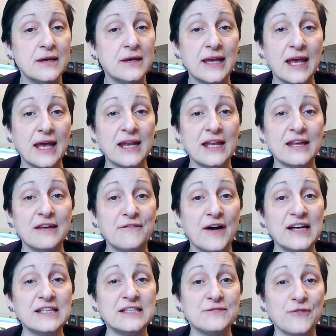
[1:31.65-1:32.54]
getting
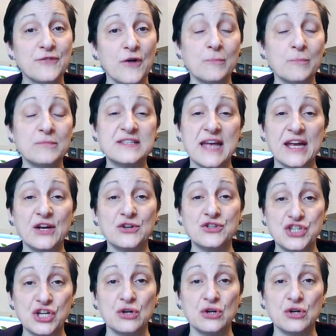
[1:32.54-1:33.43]
advice from, say, your
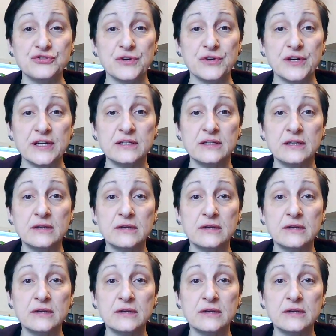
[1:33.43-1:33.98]
children,